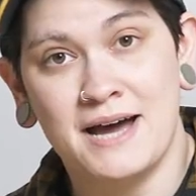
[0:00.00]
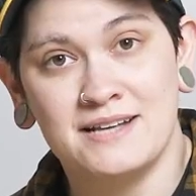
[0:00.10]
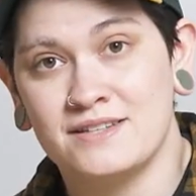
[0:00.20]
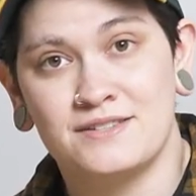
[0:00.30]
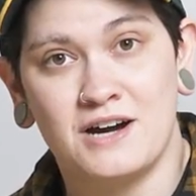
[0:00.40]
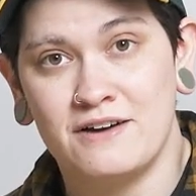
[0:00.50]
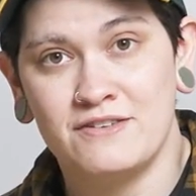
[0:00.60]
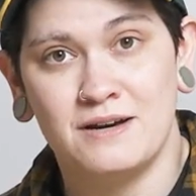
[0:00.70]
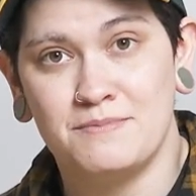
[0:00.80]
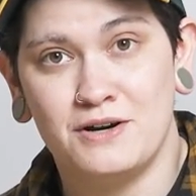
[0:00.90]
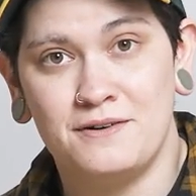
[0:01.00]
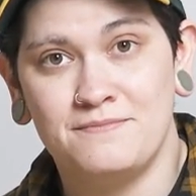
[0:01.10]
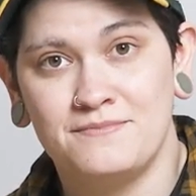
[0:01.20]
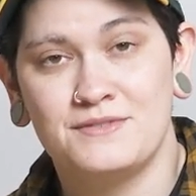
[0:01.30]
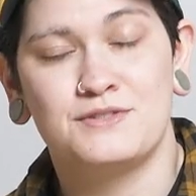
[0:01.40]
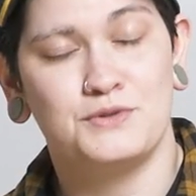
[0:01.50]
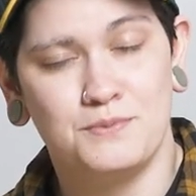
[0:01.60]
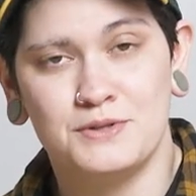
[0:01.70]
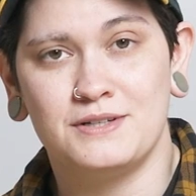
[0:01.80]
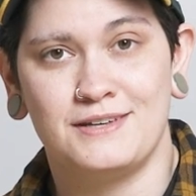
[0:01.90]
pass this coffee up, y'all.
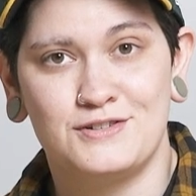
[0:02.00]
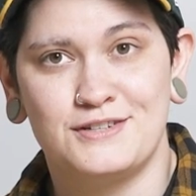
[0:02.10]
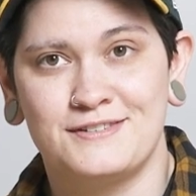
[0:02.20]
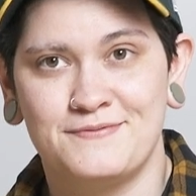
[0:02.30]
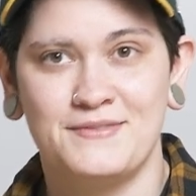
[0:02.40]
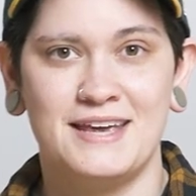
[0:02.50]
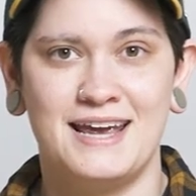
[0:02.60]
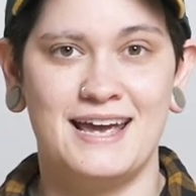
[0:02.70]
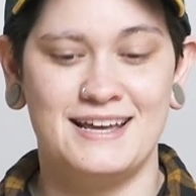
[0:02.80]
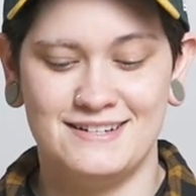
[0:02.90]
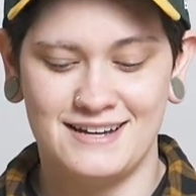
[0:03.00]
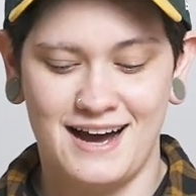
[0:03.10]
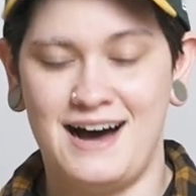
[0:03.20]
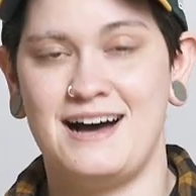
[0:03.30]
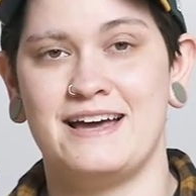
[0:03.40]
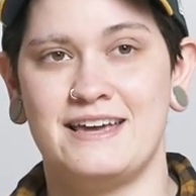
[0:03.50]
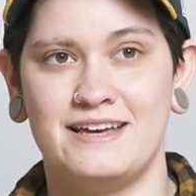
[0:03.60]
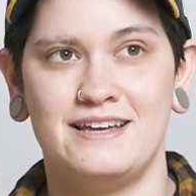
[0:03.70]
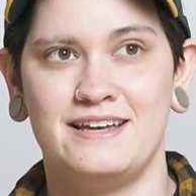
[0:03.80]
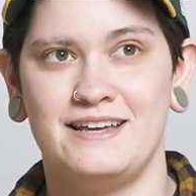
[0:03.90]
Super delicious. And
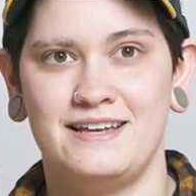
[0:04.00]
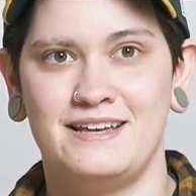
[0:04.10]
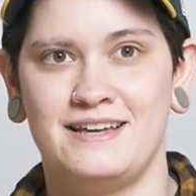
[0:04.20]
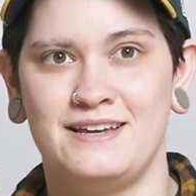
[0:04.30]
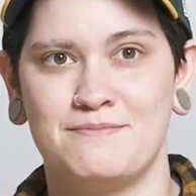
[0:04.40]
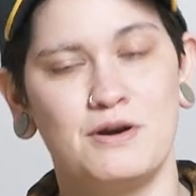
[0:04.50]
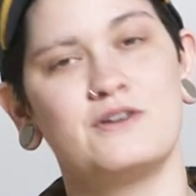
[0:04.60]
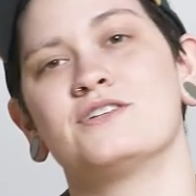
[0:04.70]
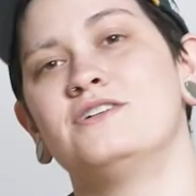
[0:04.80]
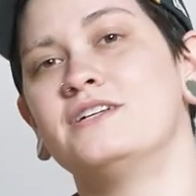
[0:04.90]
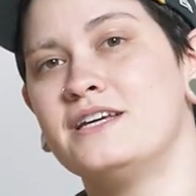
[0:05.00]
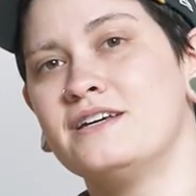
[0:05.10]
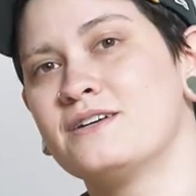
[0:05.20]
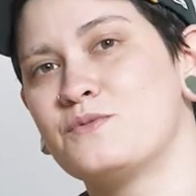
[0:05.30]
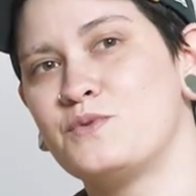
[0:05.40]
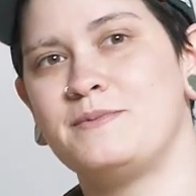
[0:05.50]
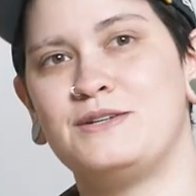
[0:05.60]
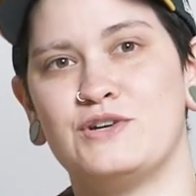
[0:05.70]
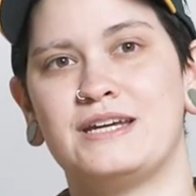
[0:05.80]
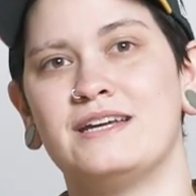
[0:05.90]
I personally will be
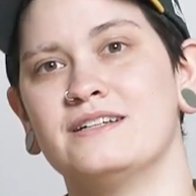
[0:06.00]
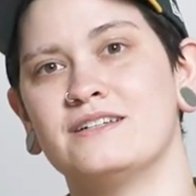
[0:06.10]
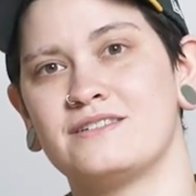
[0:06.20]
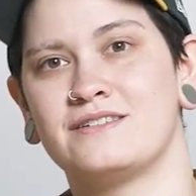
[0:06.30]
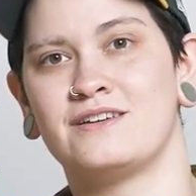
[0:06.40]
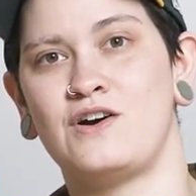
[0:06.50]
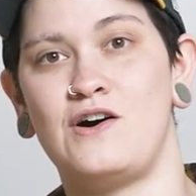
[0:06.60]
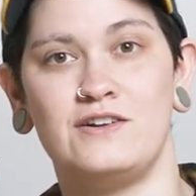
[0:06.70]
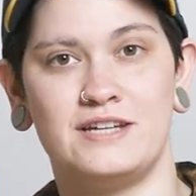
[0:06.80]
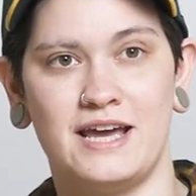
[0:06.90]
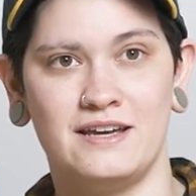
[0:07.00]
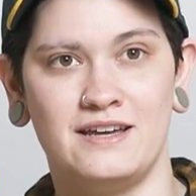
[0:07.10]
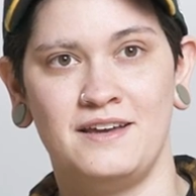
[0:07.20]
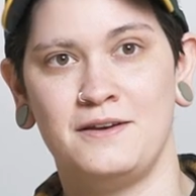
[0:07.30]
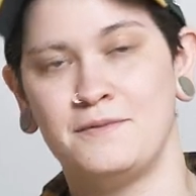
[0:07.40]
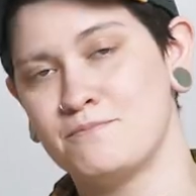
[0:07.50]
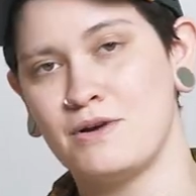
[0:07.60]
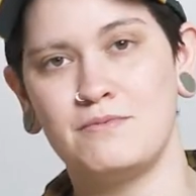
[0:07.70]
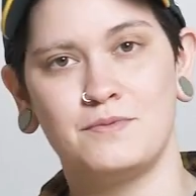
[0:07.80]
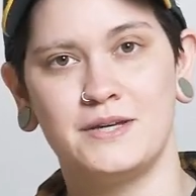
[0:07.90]
drinking this all day,
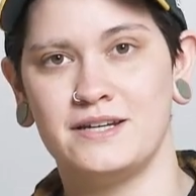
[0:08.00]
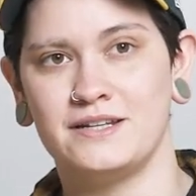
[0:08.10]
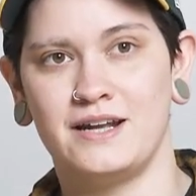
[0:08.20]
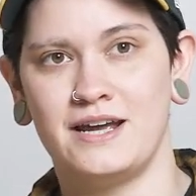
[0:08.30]
probably into the